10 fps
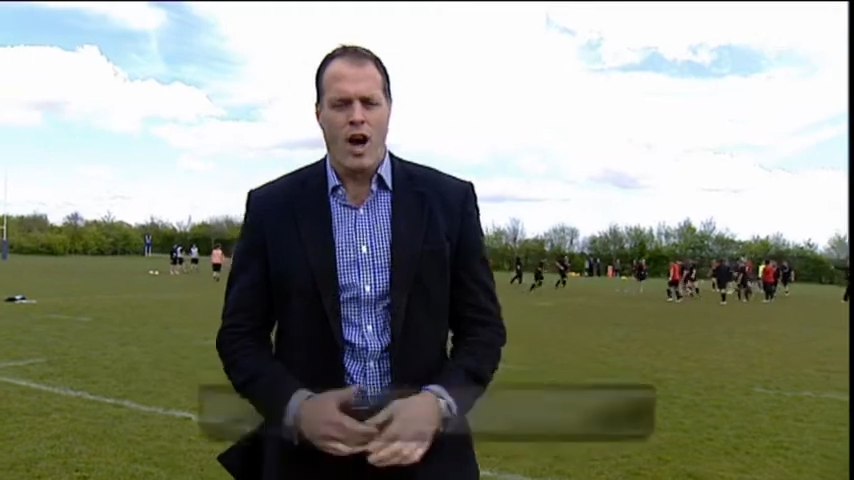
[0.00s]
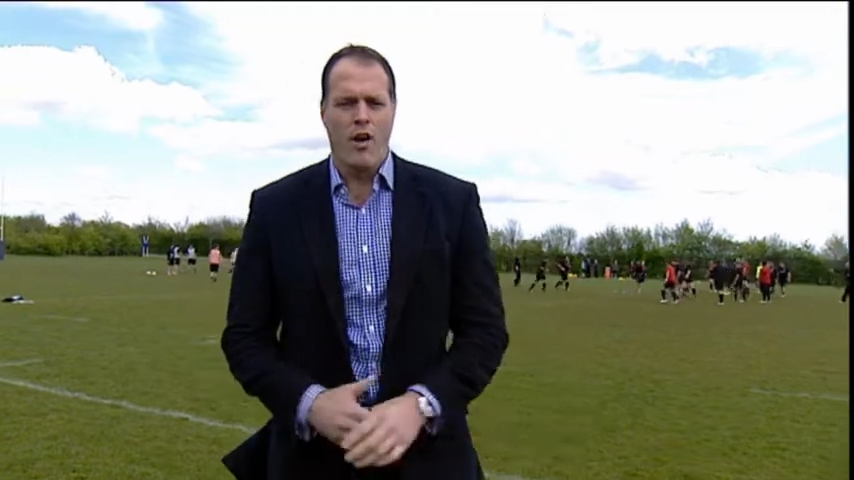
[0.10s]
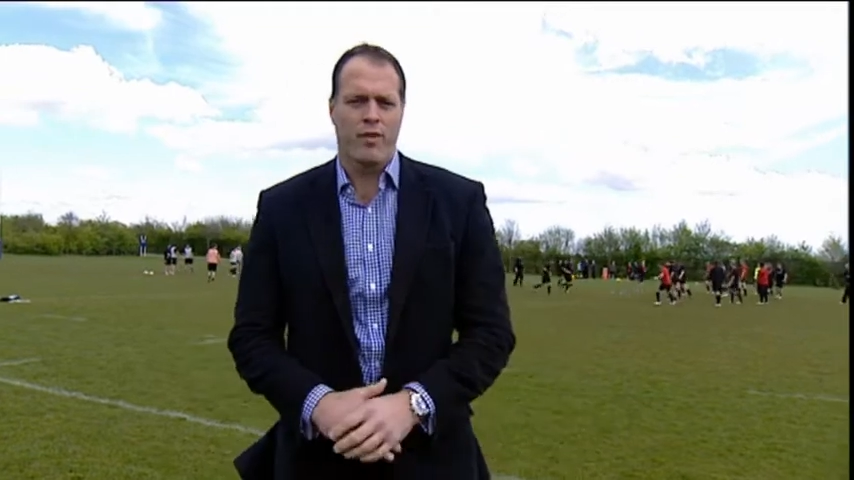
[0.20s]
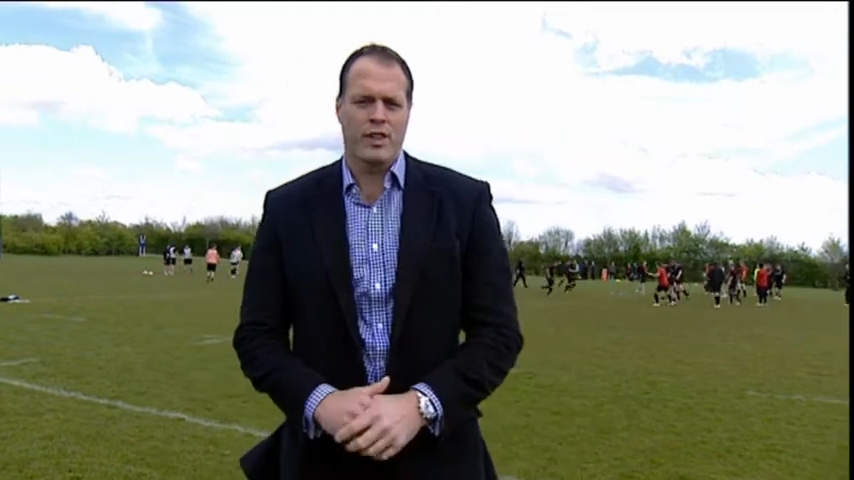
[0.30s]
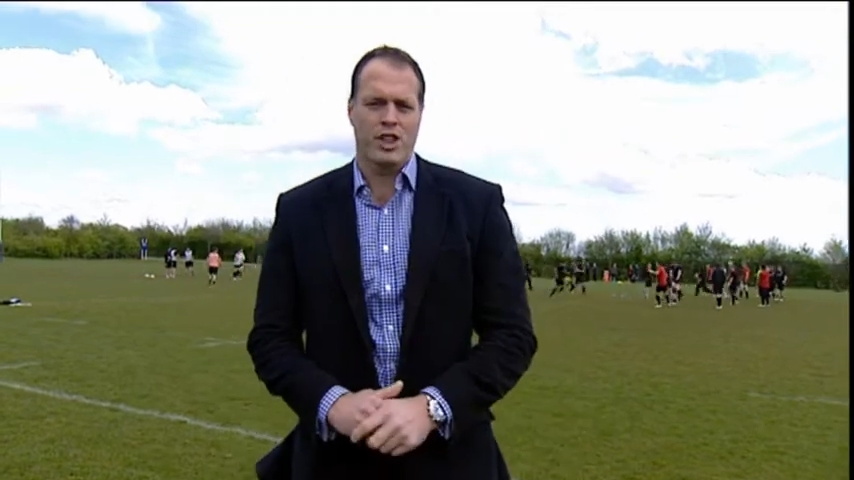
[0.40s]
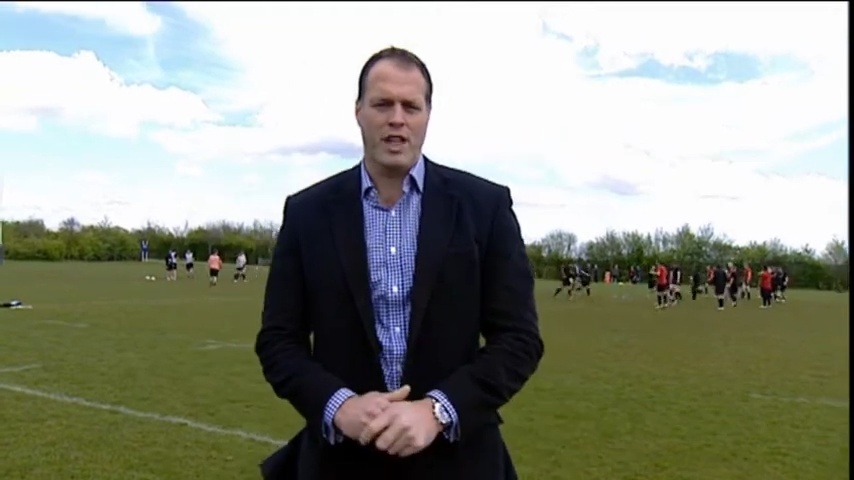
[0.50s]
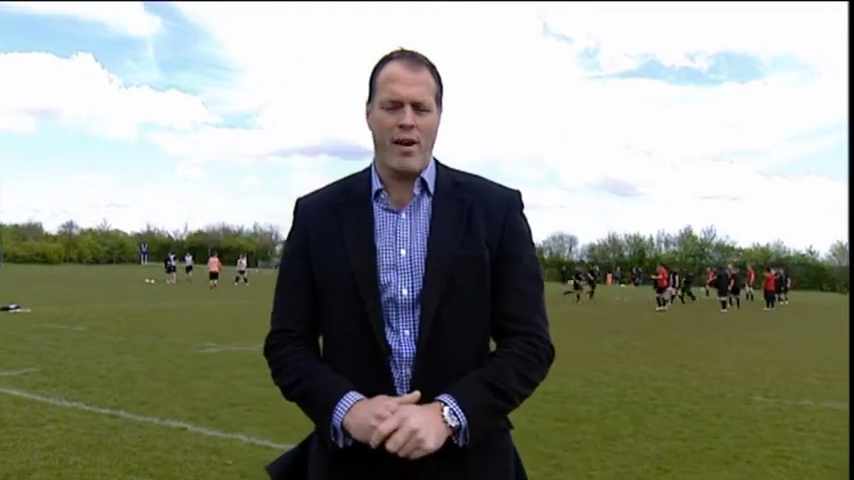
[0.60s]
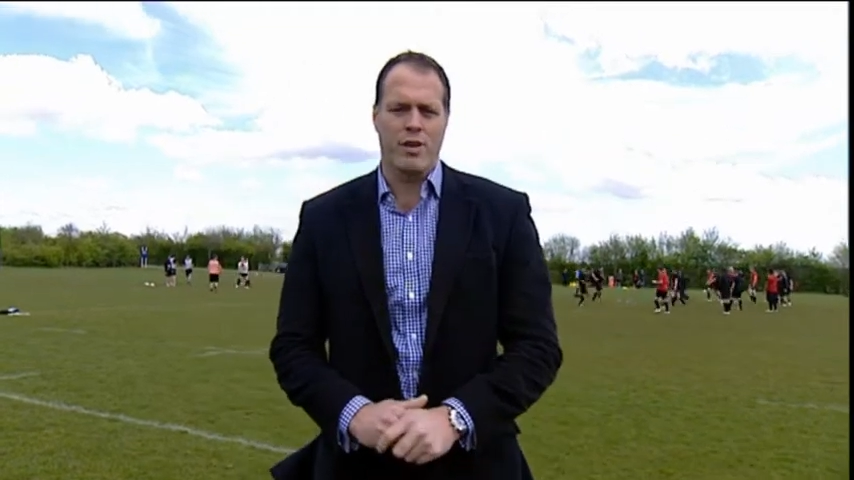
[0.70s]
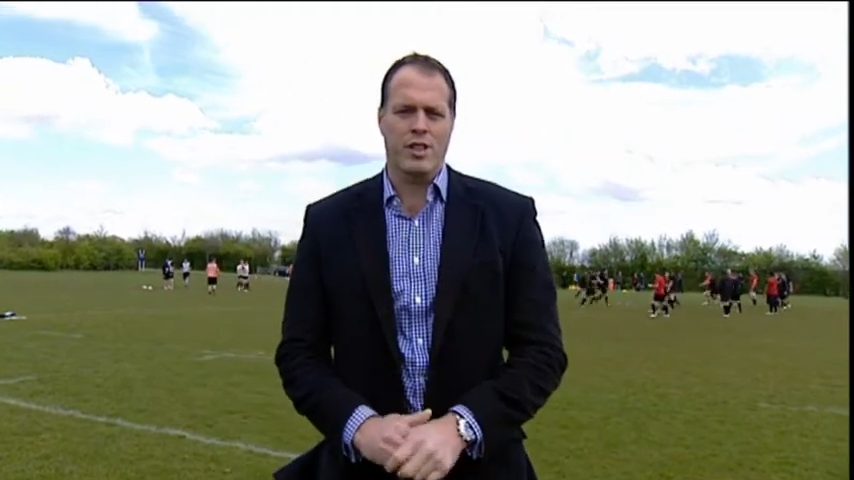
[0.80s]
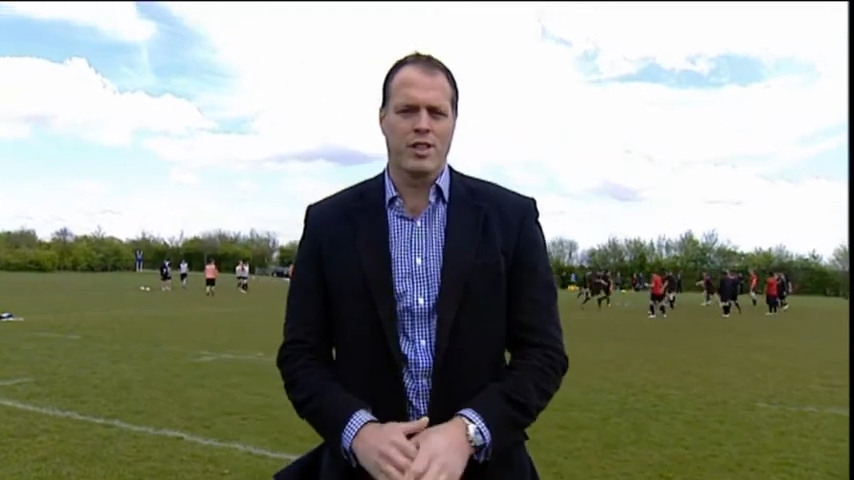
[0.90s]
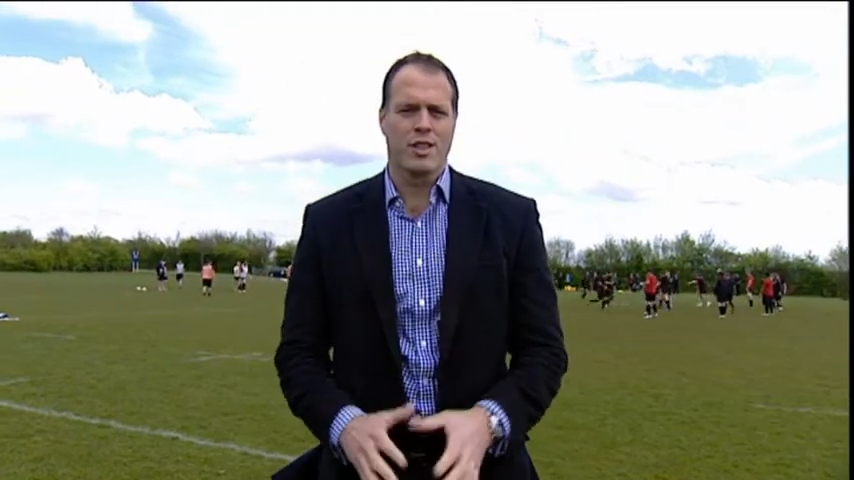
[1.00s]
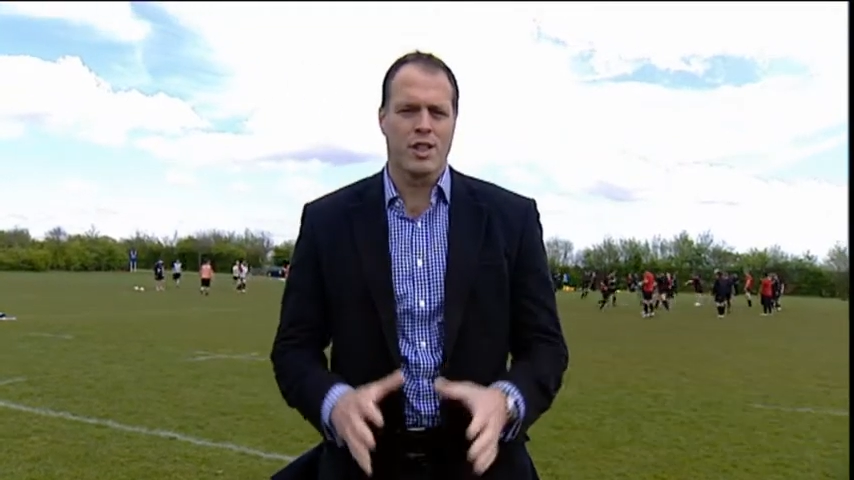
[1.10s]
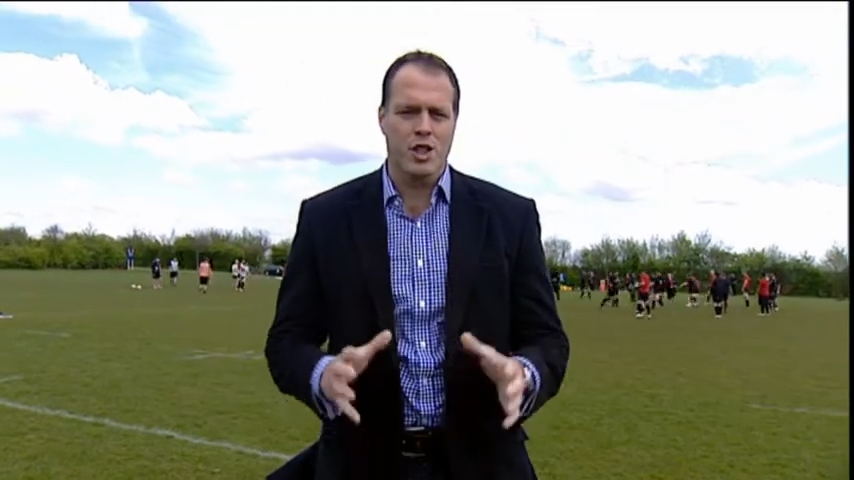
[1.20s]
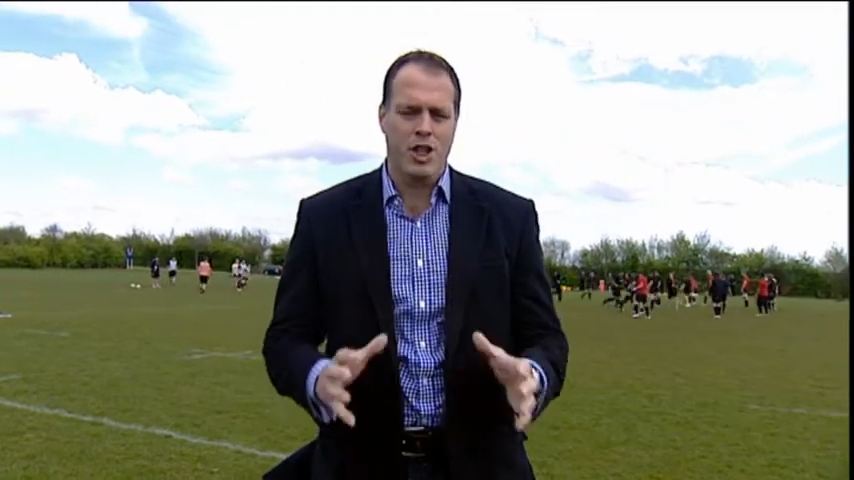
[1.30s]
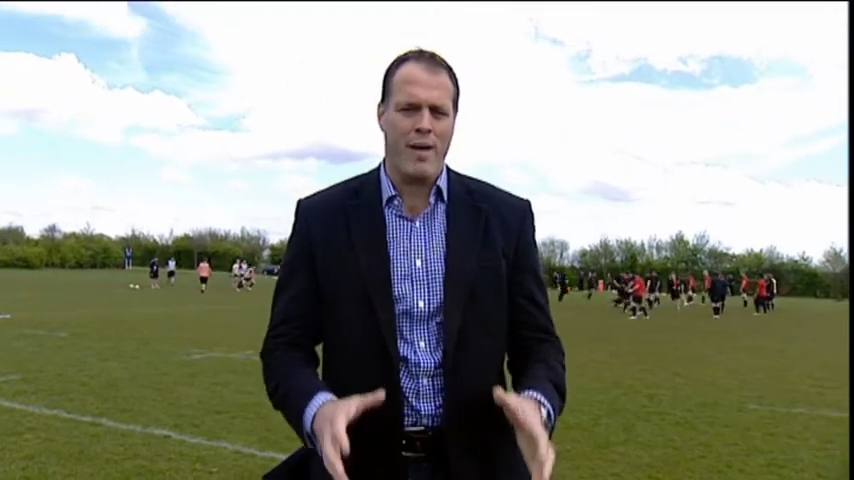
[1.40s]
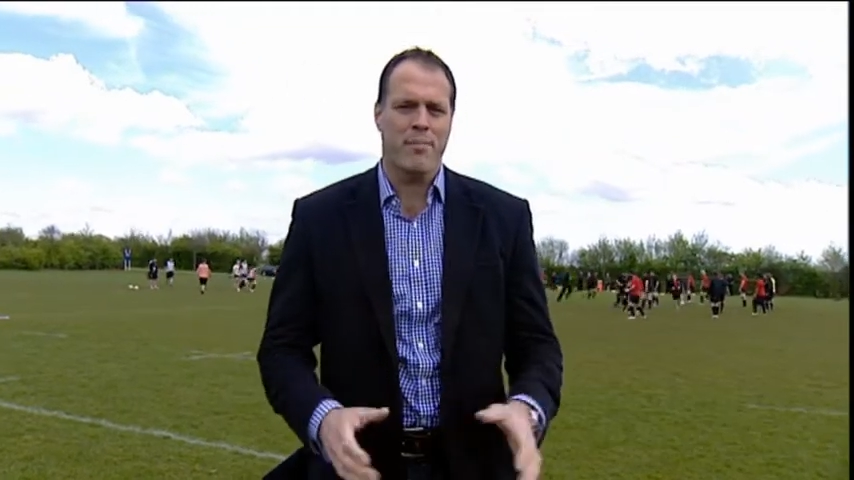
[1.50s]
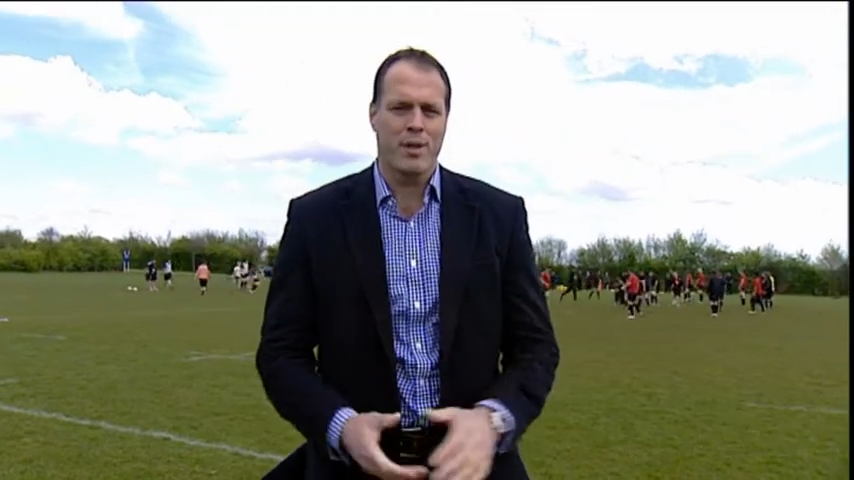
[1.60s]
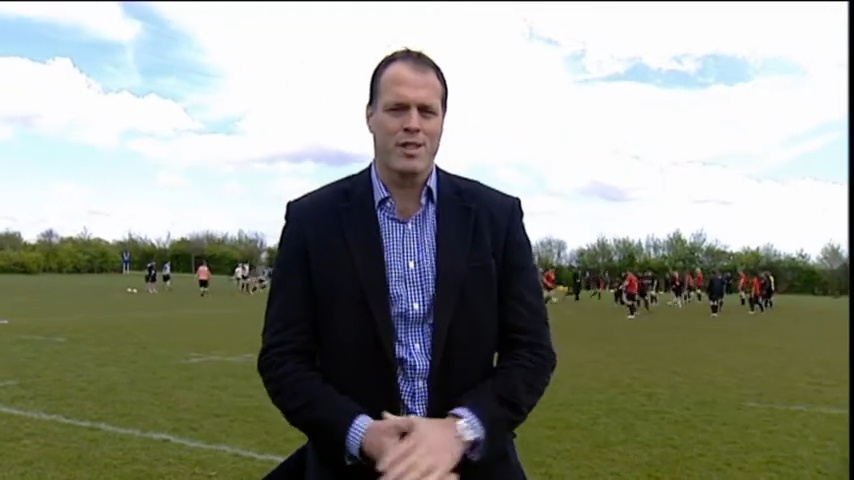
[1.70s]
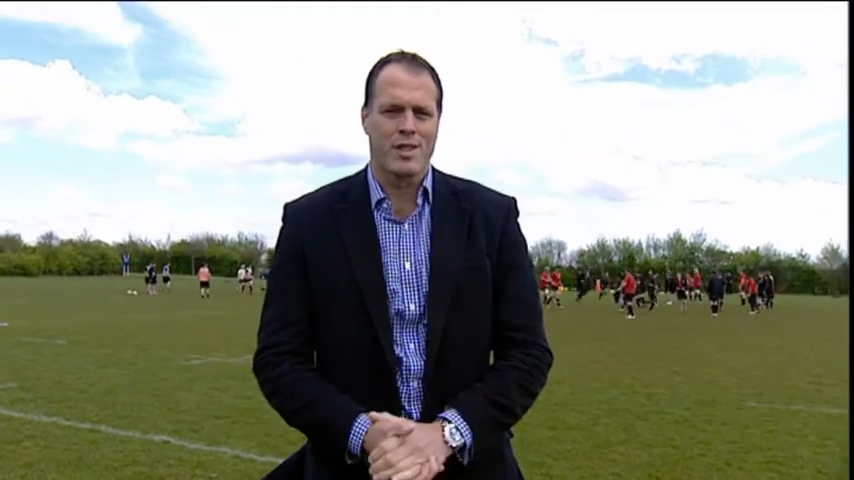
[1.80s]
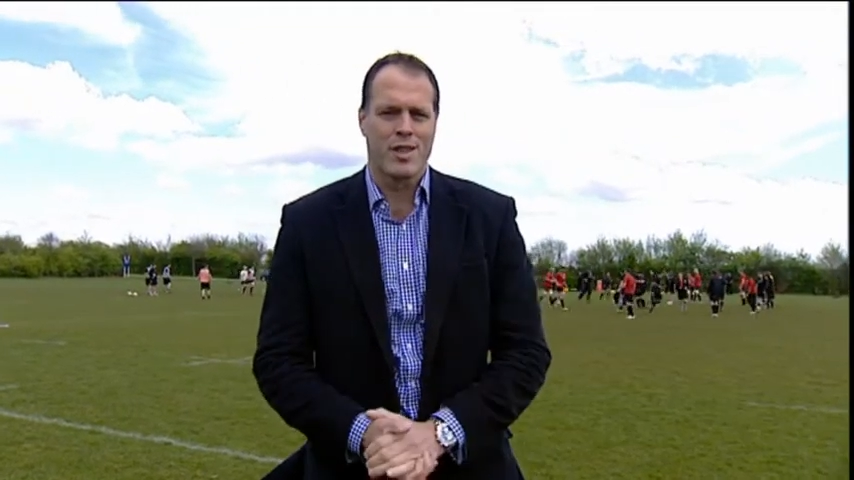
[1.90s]
of Saracens, the
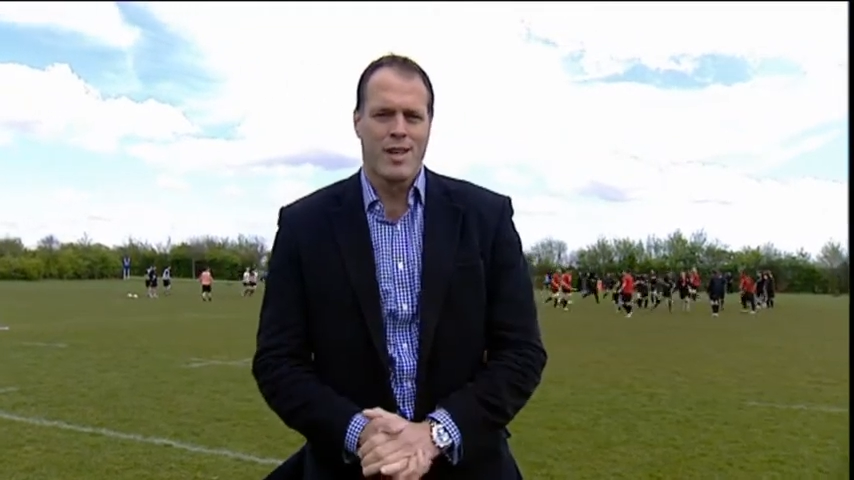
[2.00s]
champions,